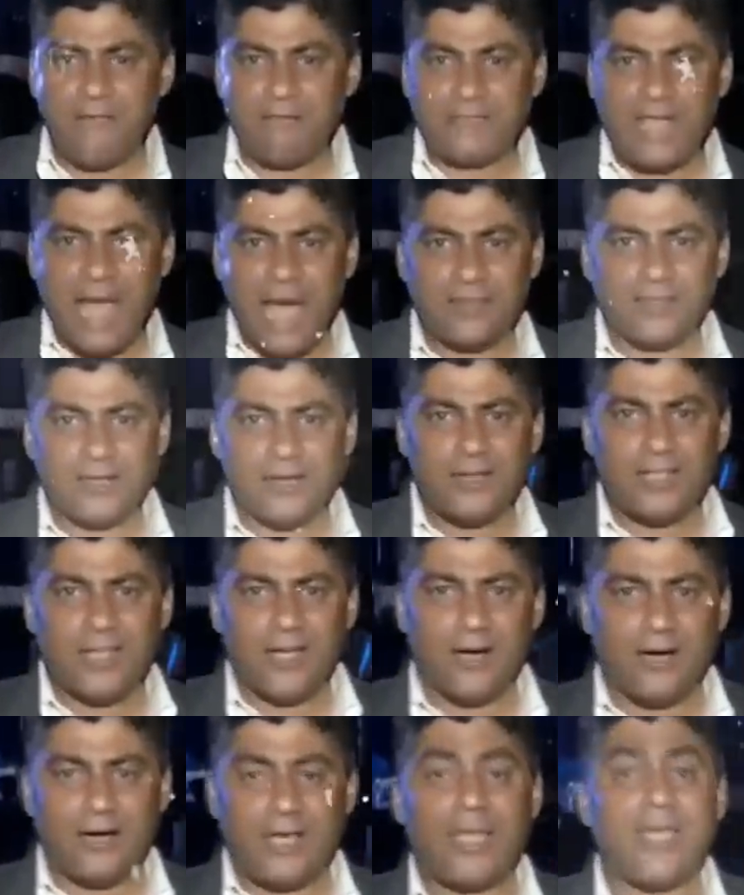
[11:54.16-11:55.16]
have gathered
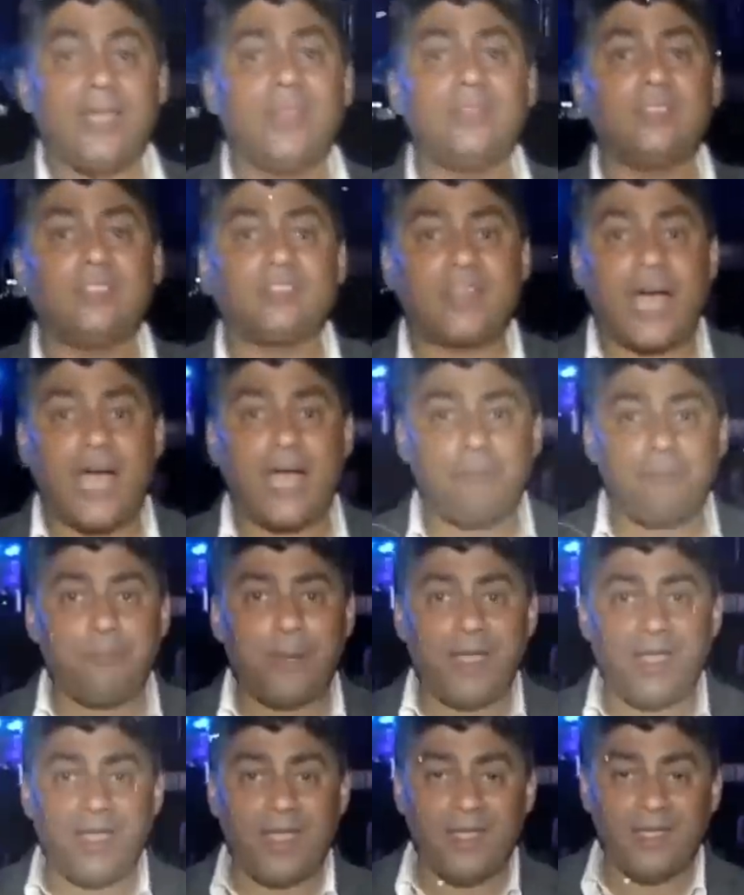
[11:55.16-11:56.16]
here in
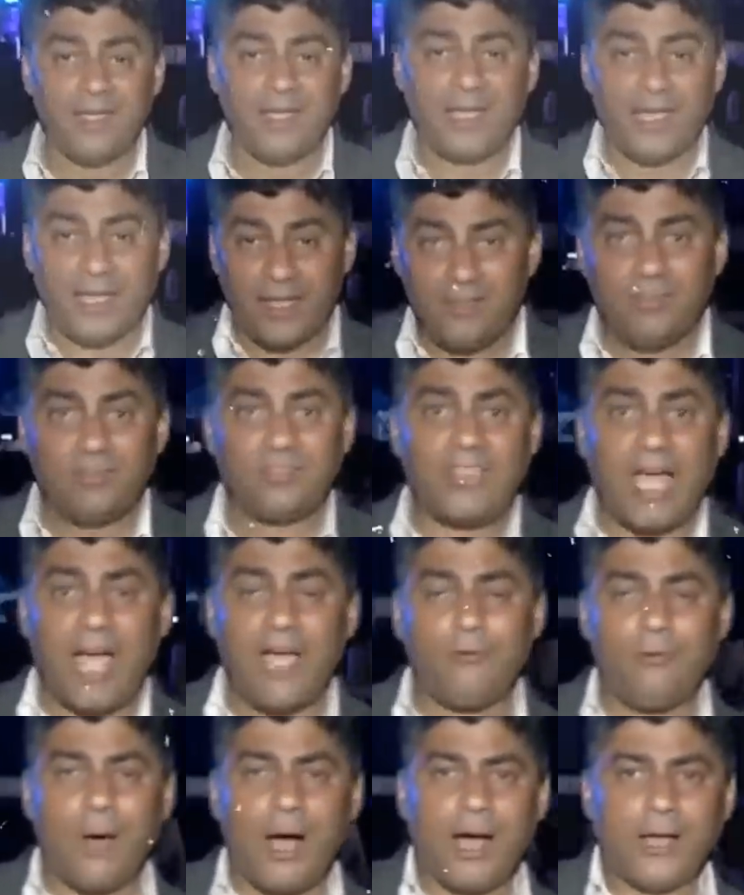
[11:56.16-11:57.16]
Taipei, in
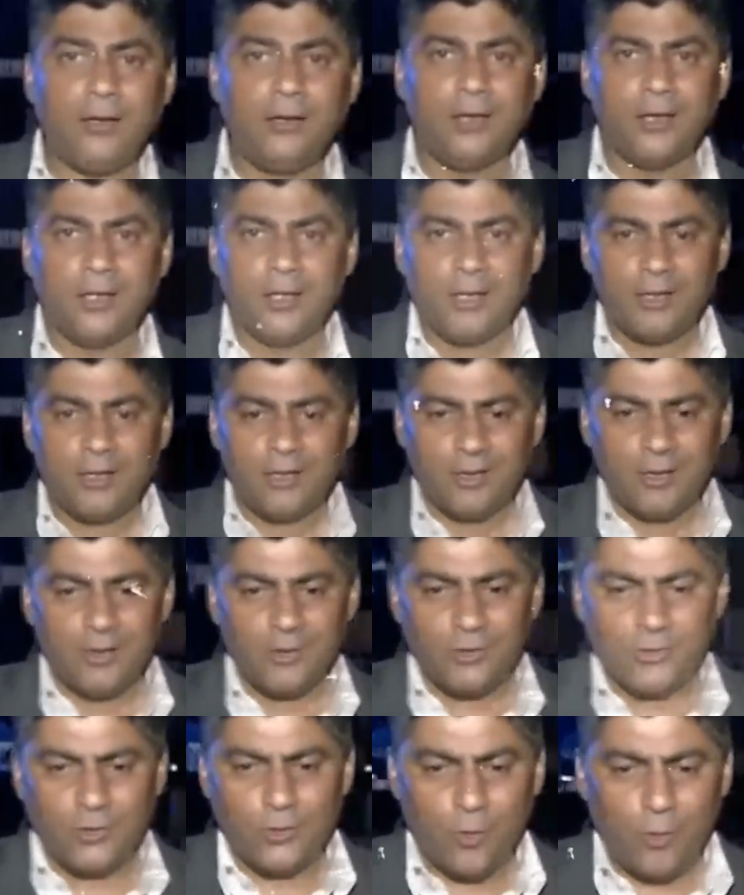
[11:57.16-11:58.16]
Taiwan,
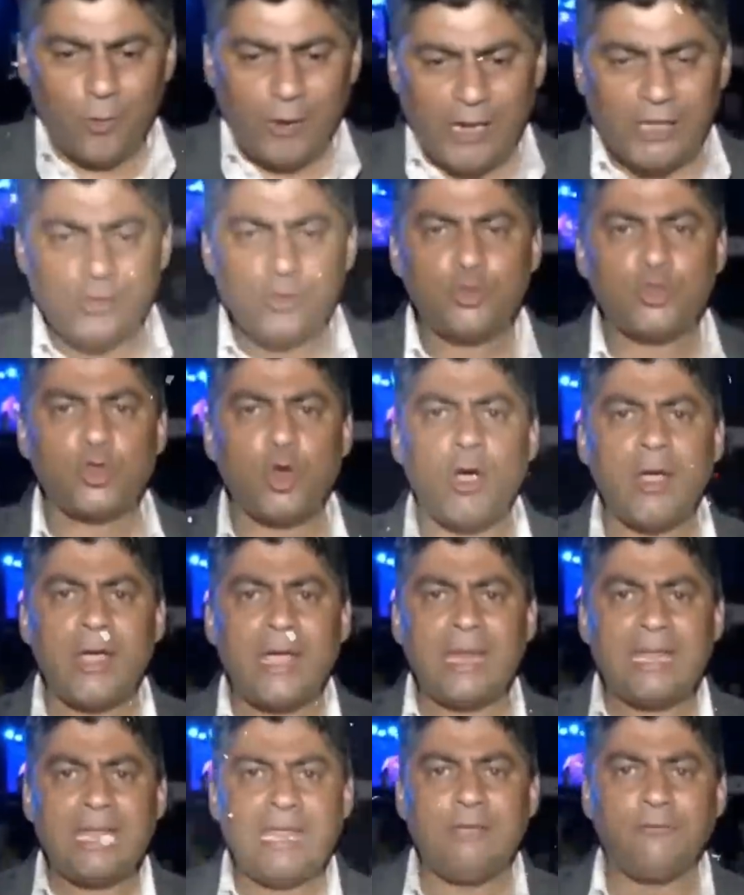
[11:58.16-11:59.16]
to enjoy
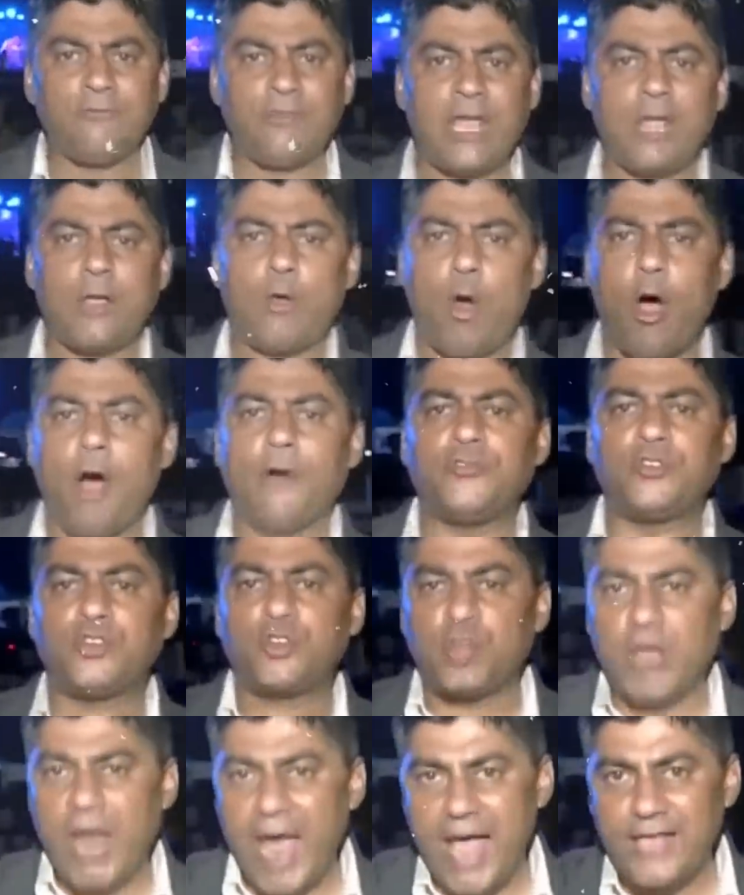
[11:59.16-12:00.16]
an evening of
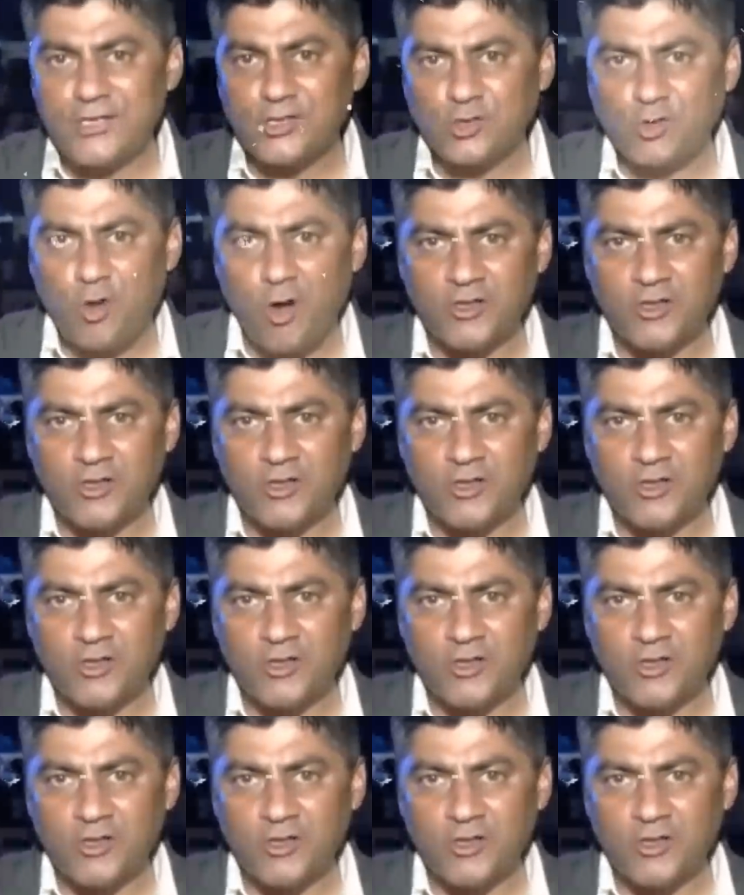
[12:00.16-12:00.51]
jazz